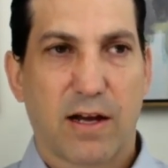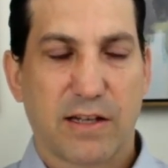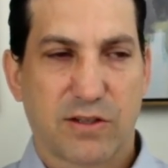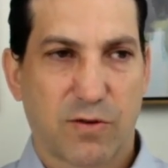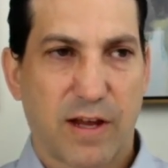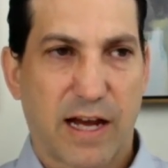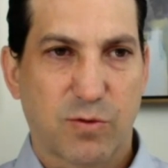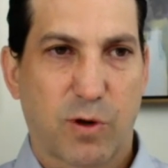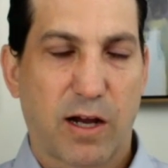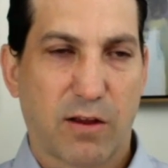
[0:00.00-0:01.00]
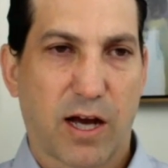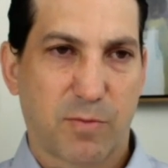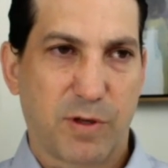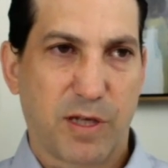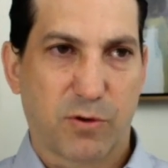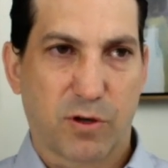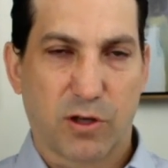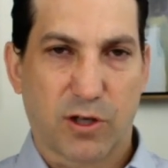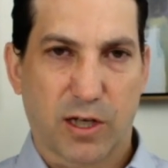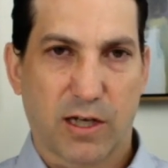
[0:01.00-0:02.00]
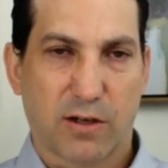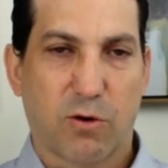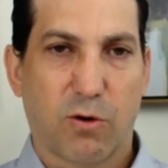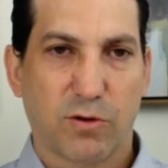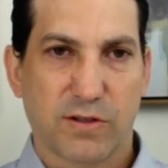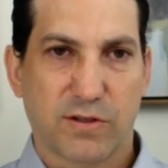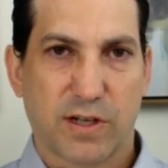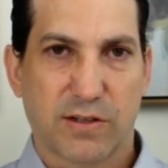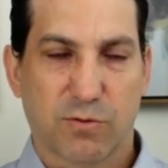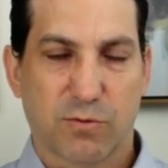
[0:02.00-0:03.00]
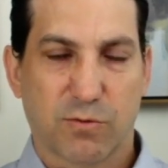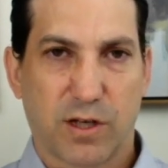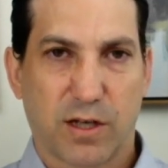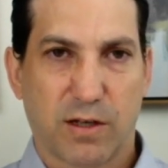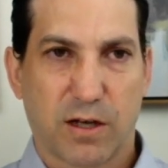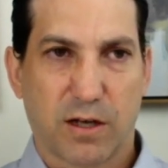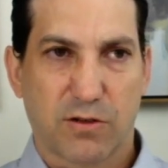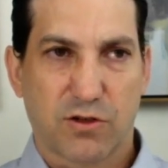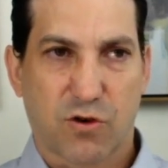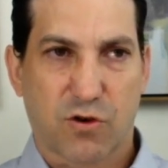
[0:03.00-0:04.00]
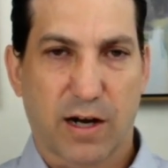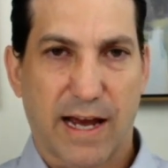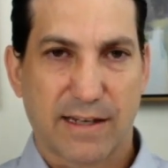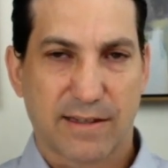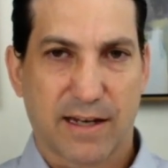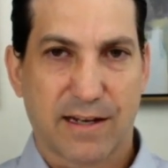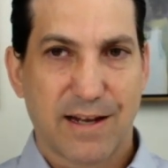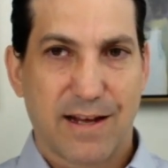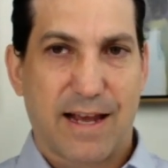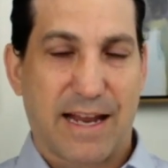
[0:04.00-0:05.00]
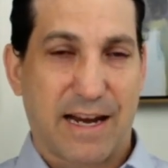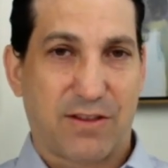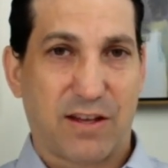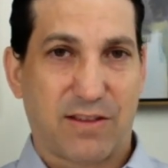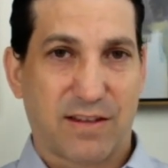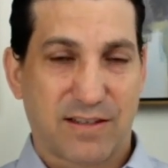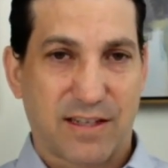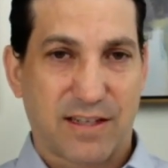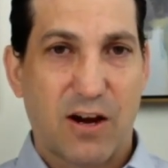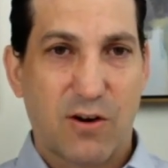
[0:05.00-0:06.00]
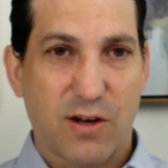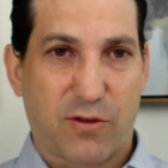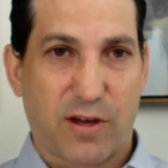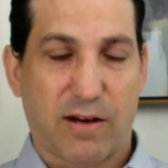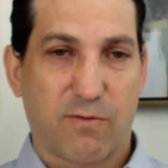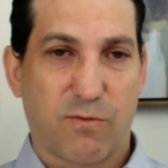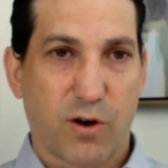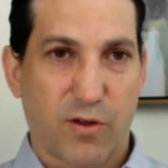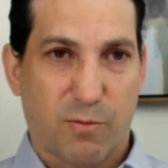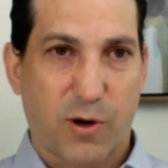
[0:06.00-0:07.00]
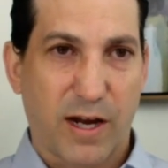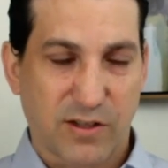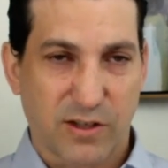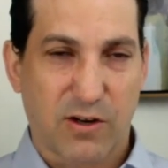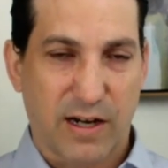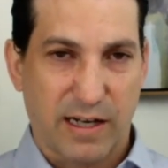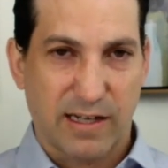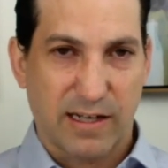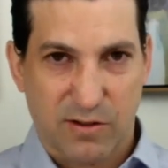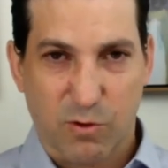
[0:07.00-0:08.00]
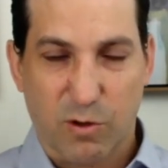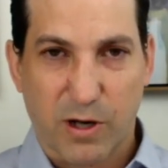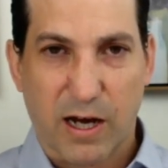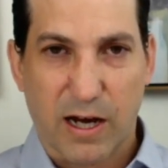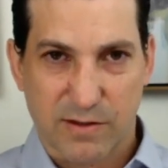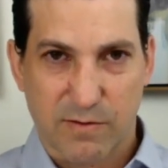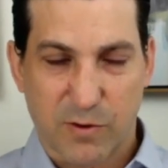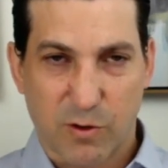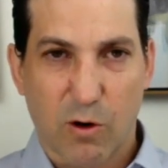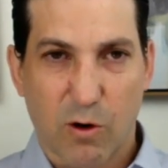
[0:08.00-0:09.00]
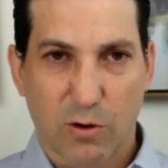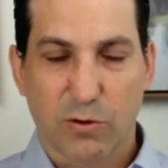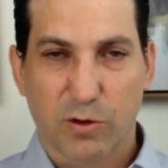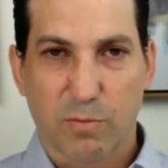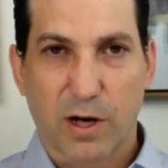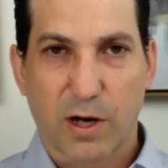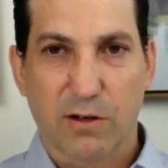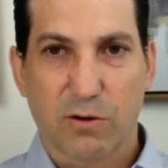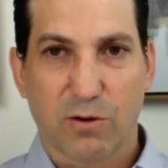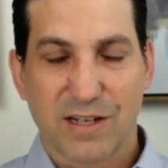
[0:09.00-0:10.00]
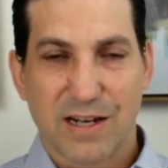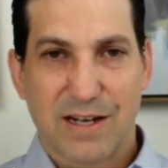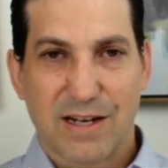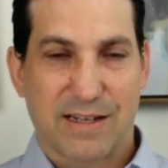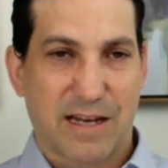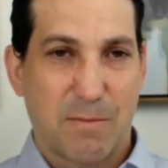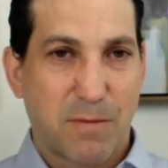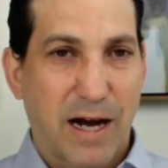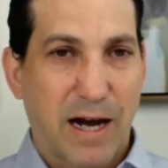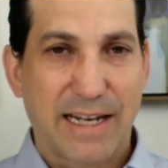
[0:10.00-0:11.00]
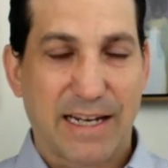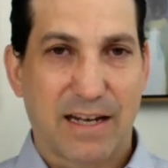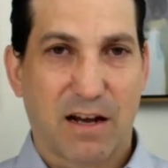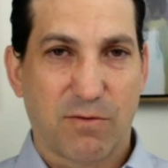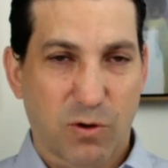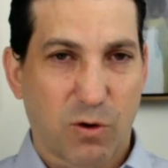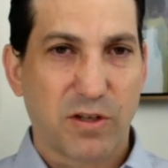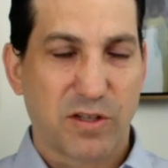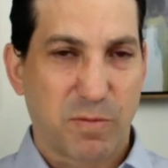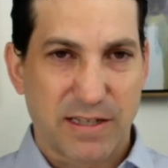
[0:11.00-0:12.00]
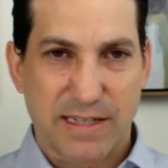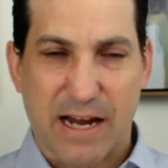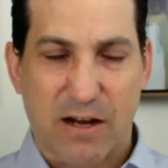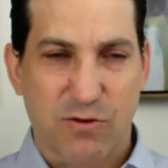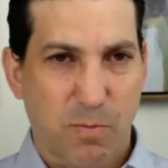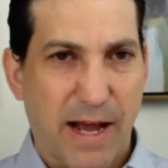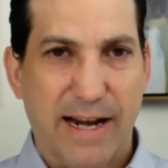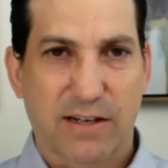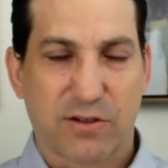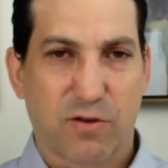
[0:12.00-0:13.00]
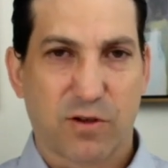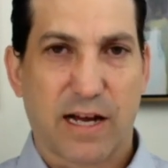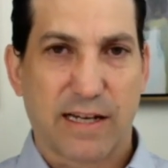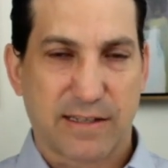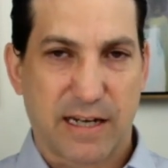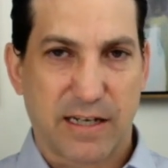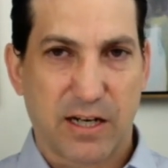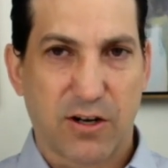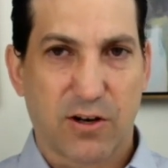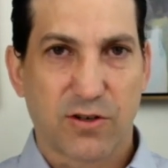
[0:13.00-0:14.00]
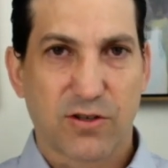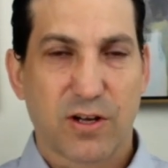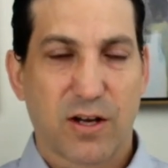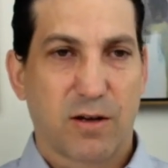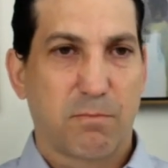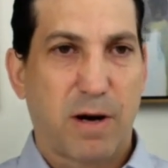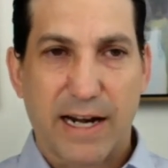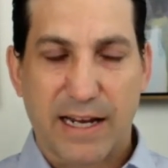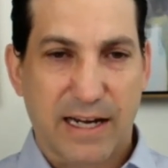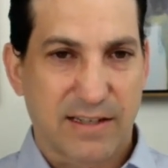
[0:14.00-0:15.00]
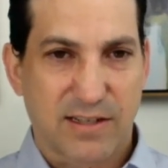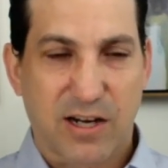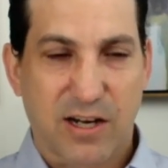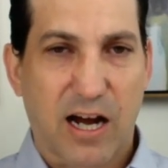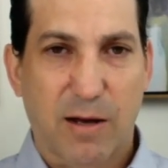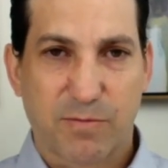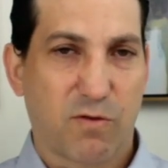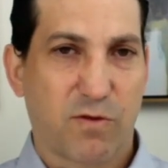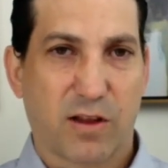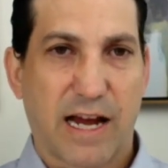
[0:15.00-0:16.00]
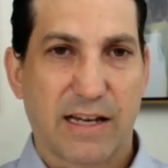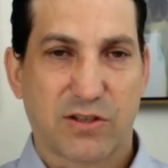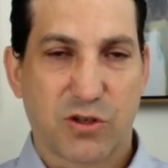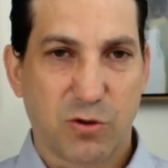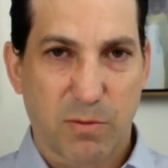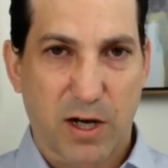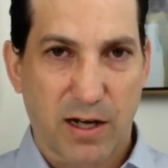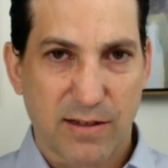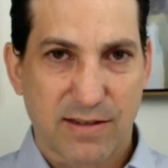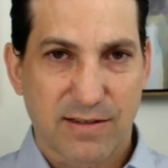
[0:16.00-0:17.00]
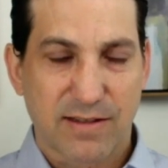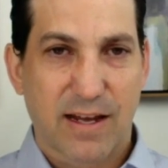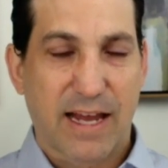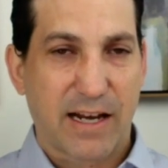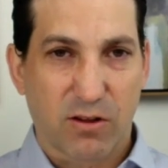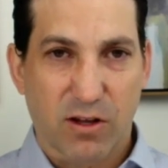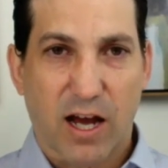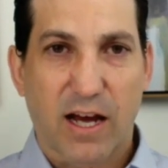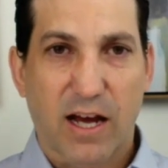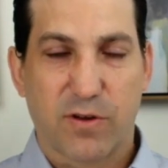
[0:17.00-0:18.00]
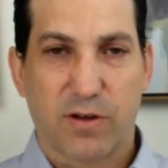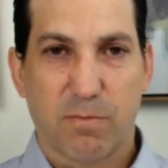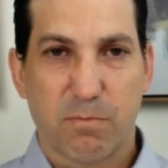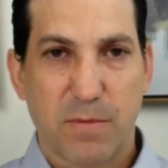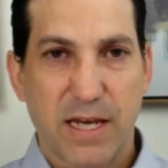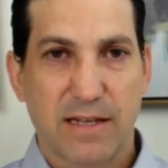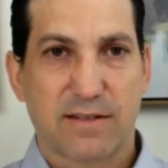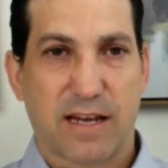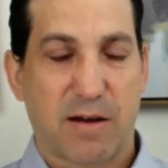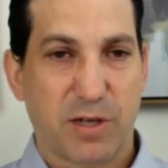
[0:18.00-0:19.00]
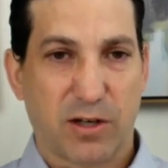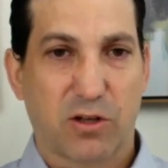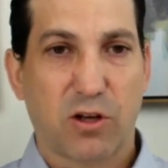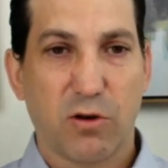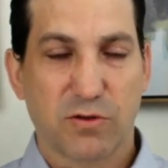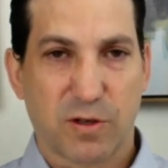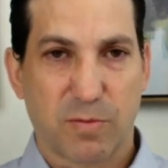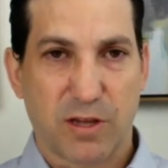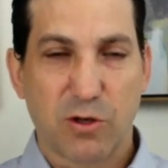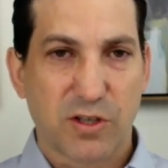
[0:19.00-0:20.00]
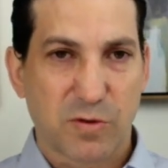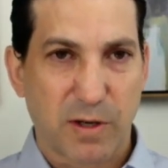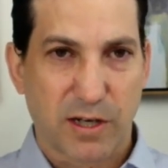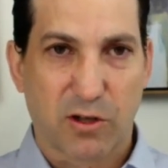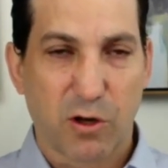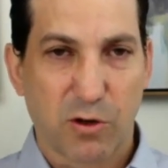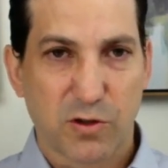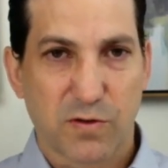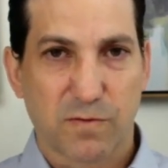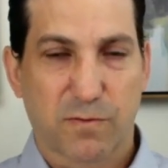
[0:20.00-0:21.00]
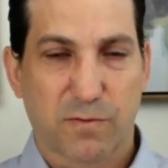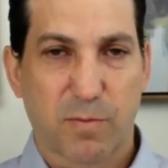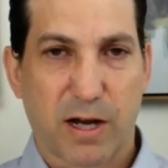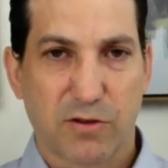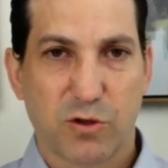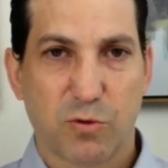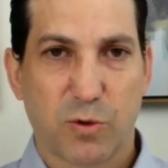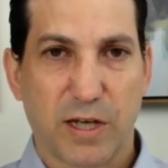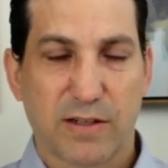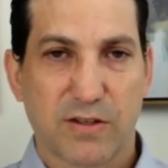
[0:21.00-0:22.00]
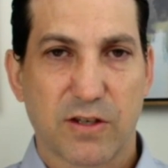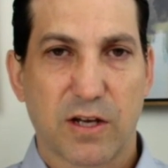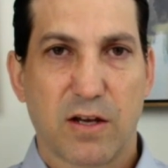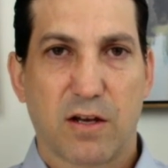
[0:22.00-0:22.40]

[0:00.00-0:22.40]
And so that's why a lot of people are looking at gold as a really strong asset. And I think the scary thing of where the price can go, and I guess it's a real positive if you own gold or buying gold, is that mining of gold has been down dramatically over the last 10 years. Mining has stopped over the last 2 months. And a lot of the mints have been closed. I mean, the U.S. Mint closed for about 2 weeks.